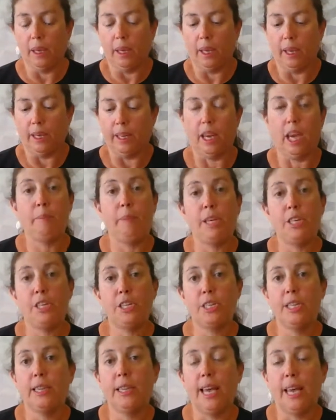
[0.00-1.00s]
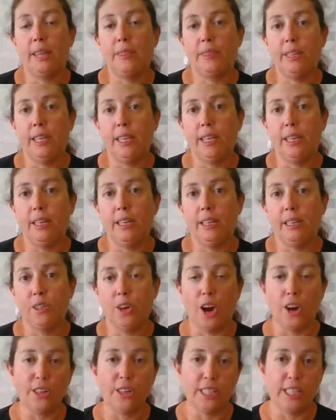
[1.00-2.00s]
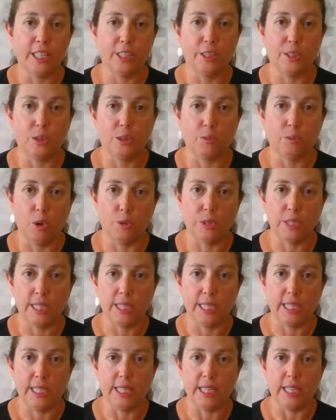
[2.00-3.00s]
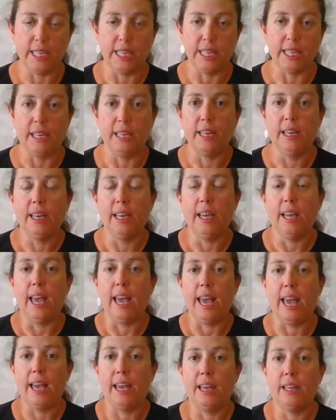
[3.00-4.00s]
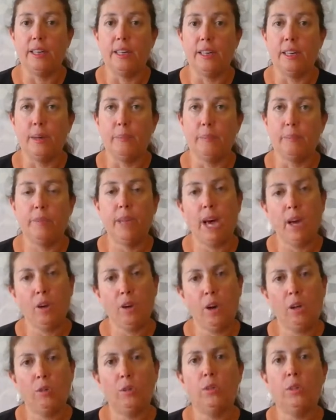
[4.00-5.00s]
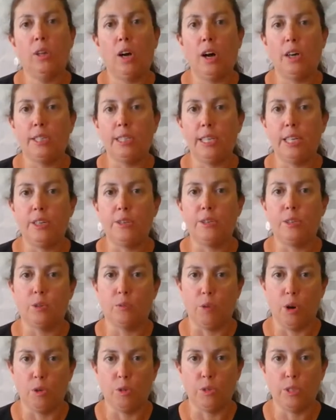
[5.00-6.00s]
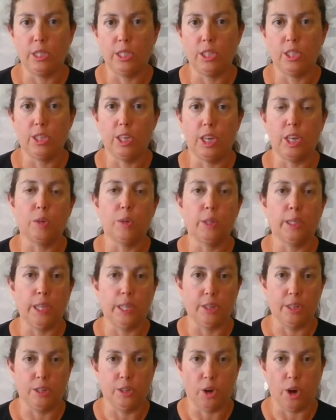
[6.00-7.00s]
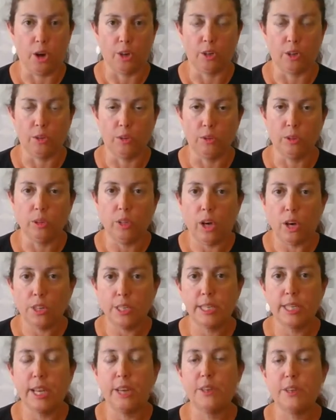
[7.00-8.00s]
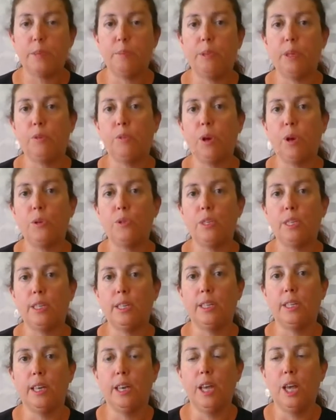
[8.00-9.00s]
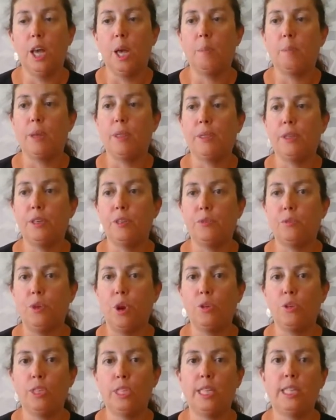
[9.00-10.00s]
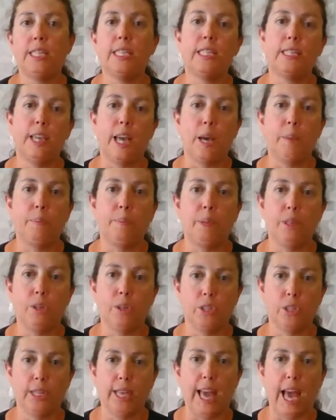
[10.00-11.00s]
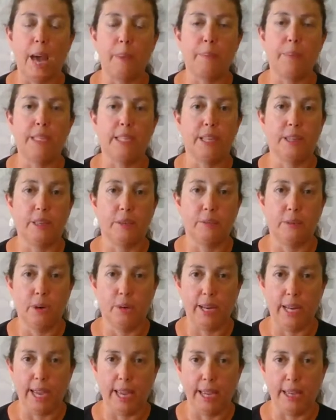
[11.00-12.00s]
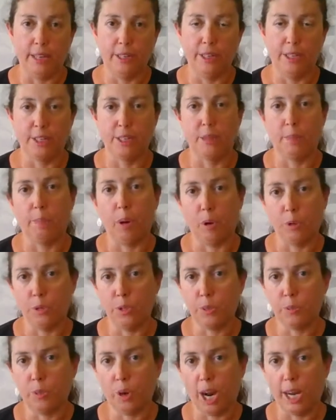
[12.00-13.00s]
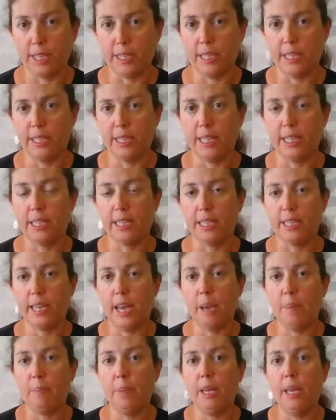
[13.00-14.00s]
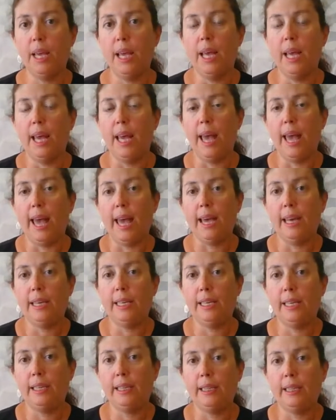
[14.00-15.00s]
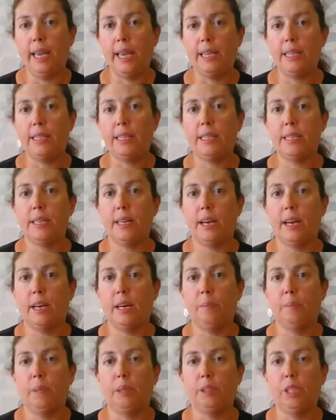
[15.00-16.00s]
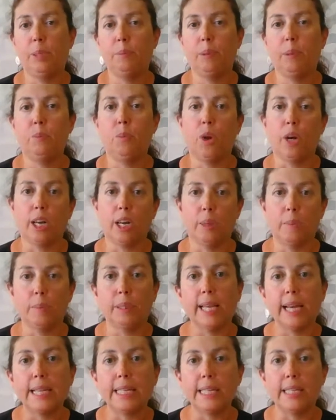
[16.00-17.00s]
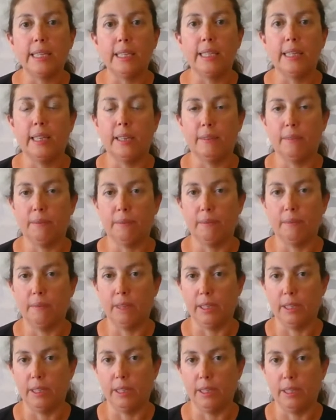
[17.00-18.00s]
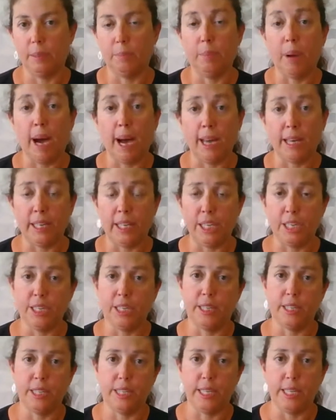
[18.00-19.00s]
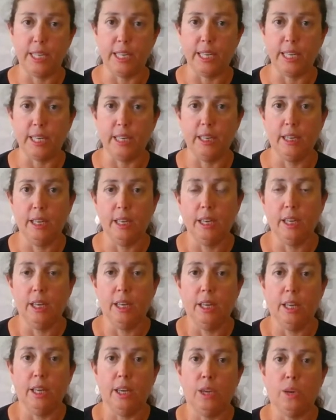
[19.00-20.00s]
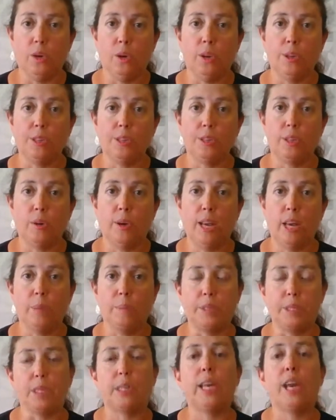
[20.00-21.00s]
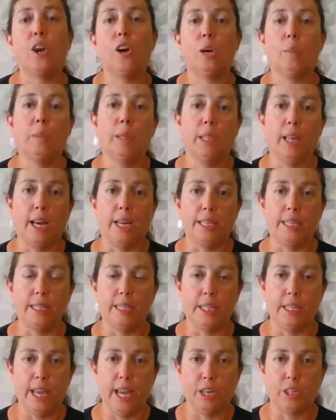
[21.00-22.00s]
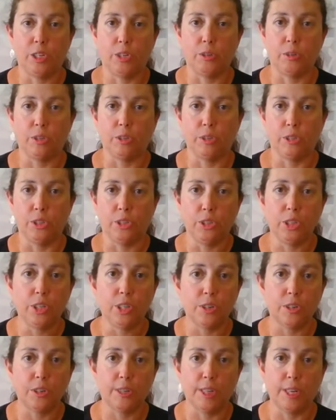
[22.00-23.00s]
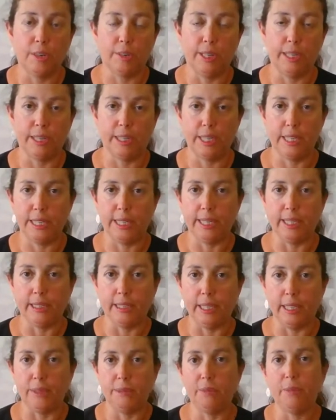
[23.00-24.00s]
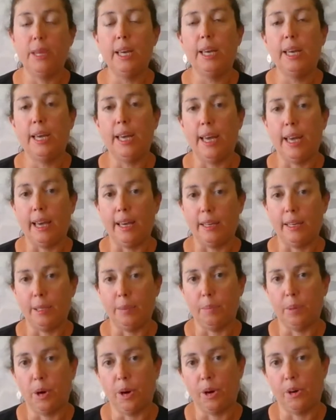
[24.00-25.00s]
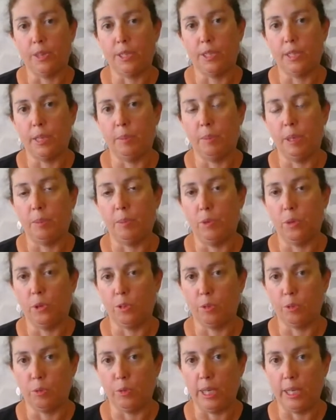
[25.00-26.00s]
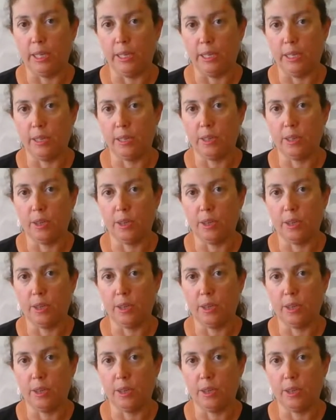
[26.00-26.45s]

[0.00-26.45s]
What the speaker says: Now I mentioned that the Dongding is a roasted tea, and not all oolong teas are roasted. Generally the darker oolongs tend to be roasted, but this roasting step usually happens at the very end. It's a post-processing step, and it lends a little bit more complexity and body to the tea. It also helps to caramelize the natural sugars that are in the tea leaf and imparts a bit more sweetness.